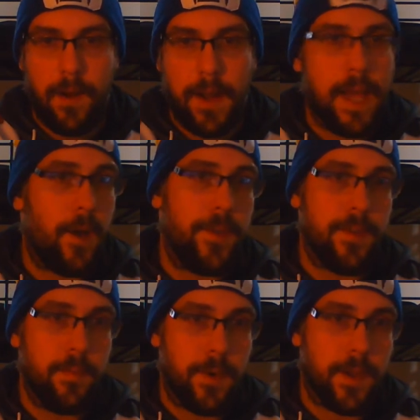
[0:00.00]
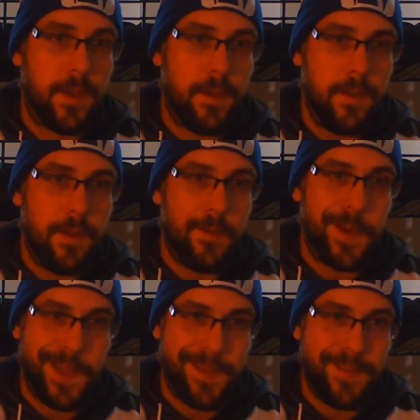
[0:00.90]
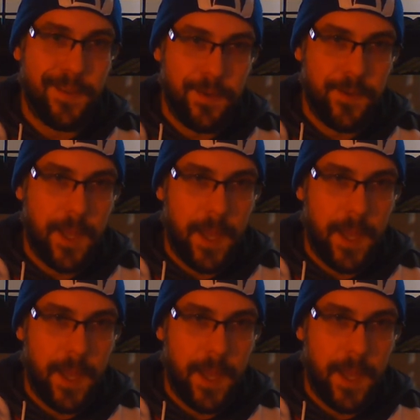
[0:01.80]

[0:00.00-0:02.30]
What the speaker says: on how this book relates to the